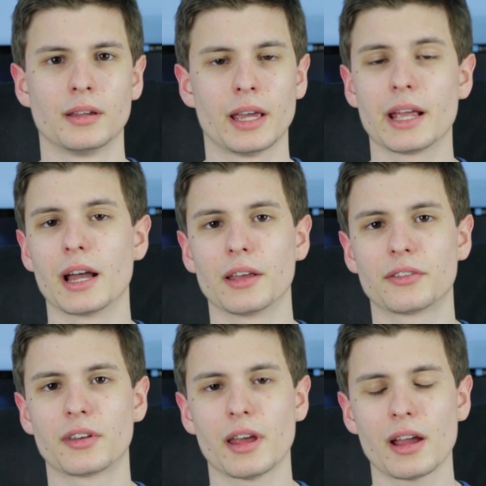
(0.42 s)
Hey
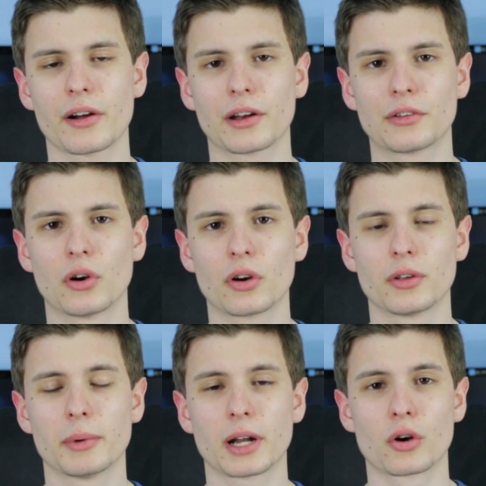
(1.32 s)
guys, today I'm going to talk
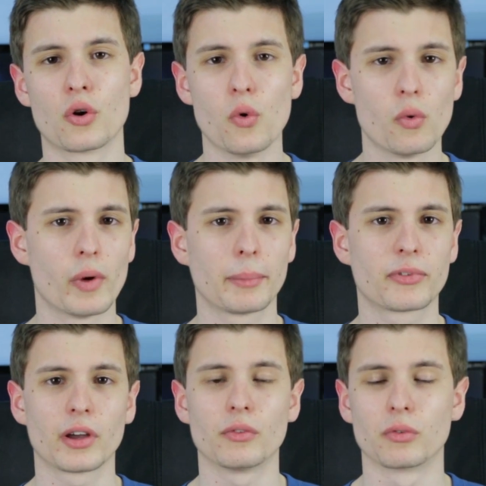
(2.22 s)
to you about a cool
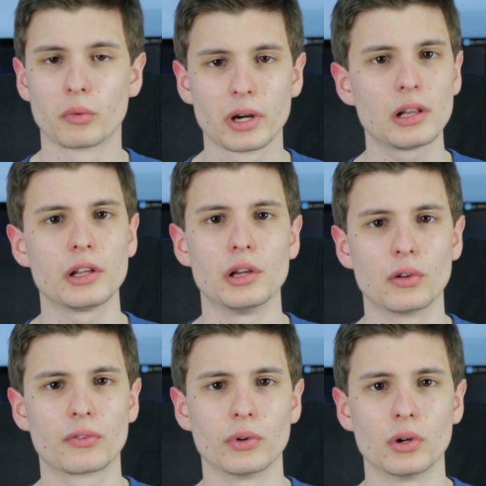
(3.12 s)
website really
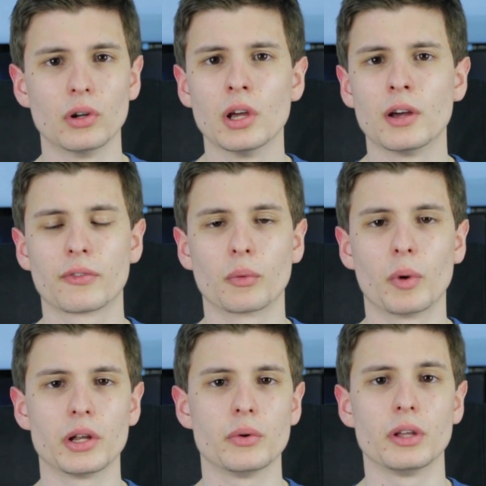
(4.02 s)
useful for
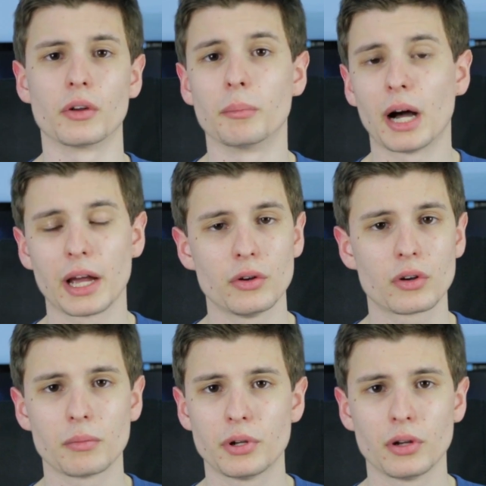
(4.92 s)
when you either buy a
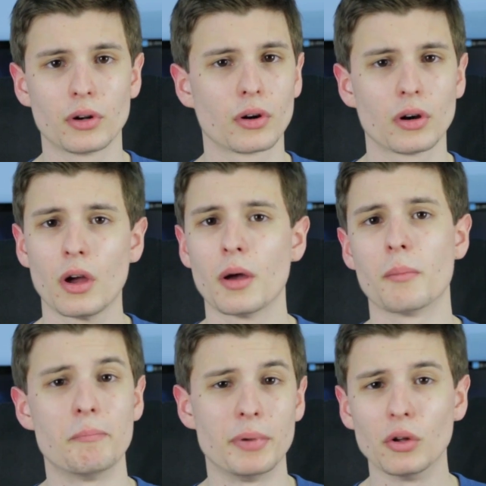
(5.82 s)
new computer,
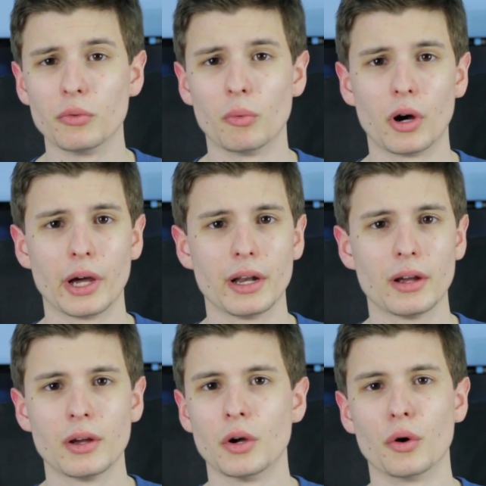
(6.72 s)
build one,
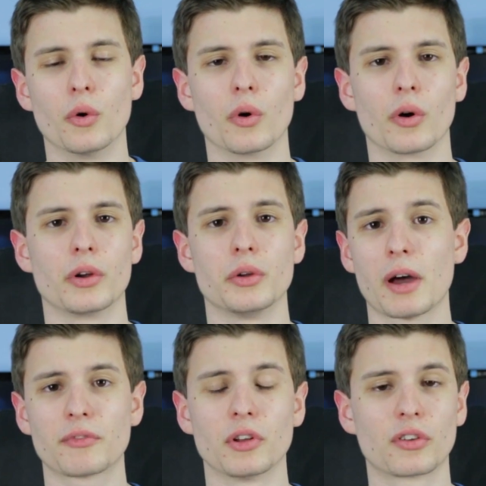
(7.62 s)
or you
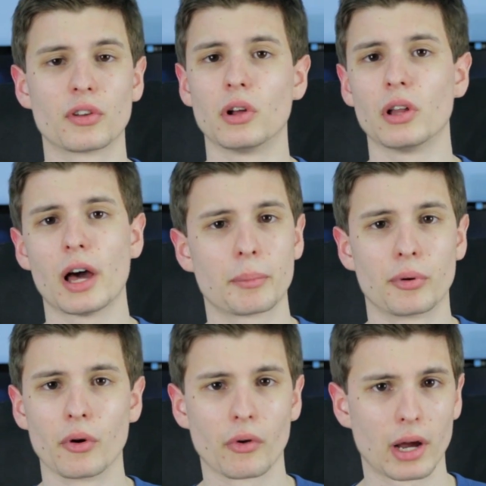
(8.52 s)
have to install a lot of
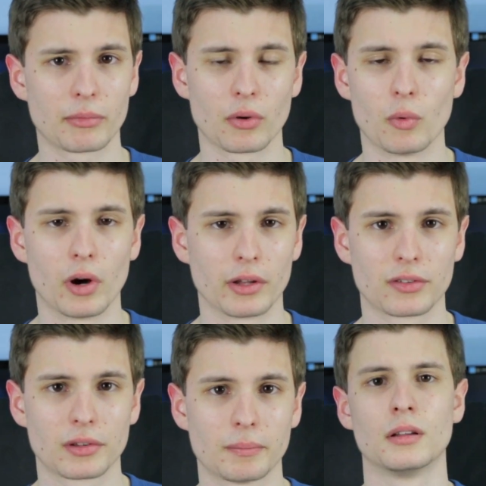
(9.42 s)
programs at
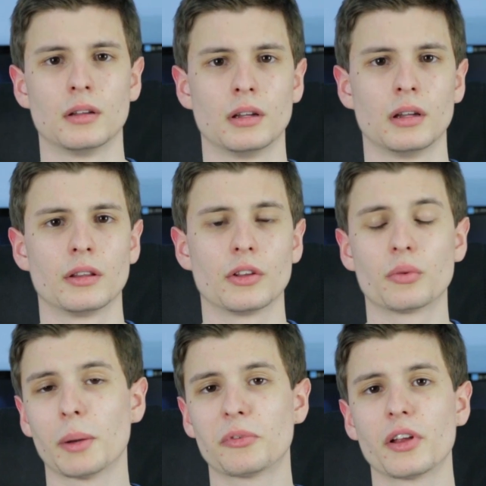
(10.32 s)
once.
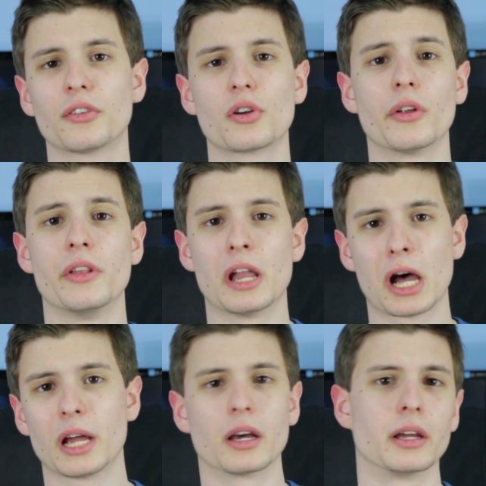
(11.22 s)
This website is called
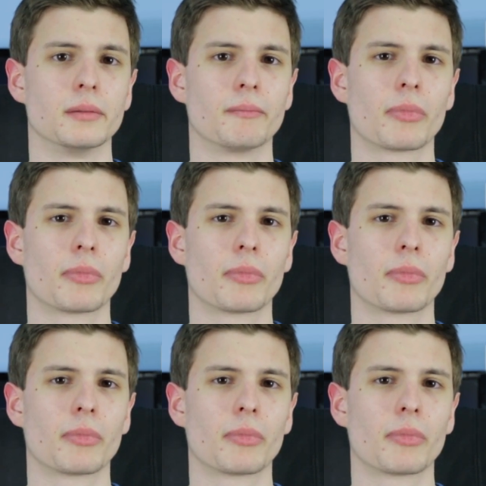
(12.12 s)
Ninite.